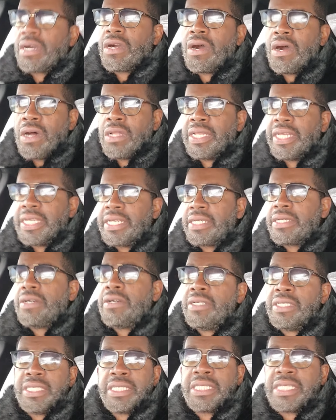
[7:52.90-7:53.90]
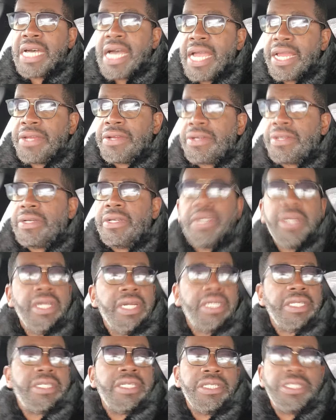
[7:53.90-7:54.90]
calling or desire
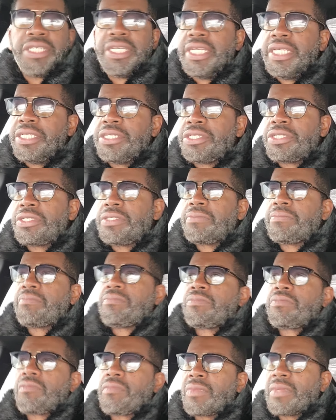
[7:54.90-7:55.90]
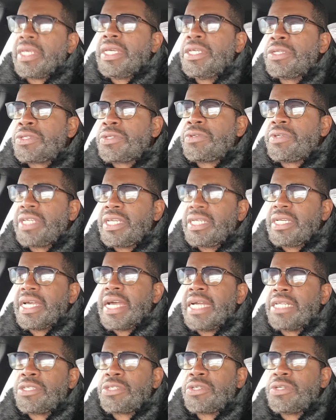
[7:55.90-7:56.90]
to teach history
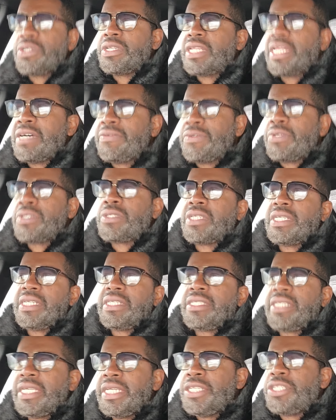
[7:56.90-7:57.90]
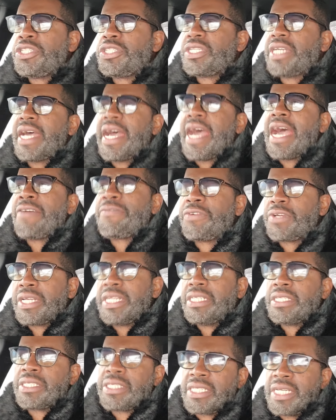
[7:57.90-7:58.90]
at certain levels, teach
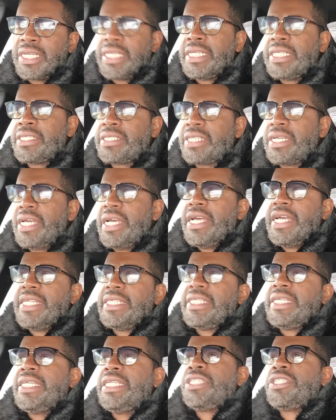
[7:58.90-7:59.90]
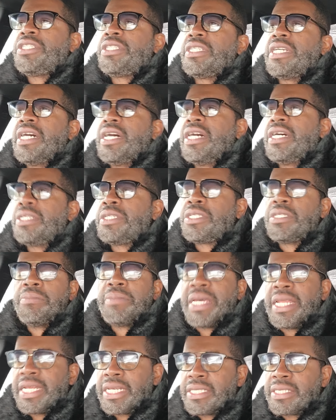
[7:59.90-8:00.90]
African studies, teach
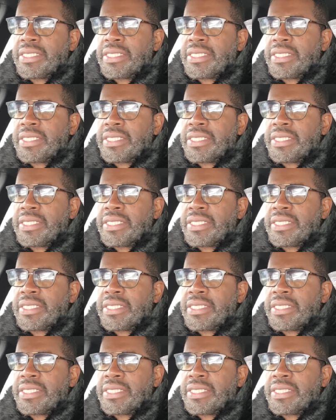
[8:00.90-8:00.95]
Semitic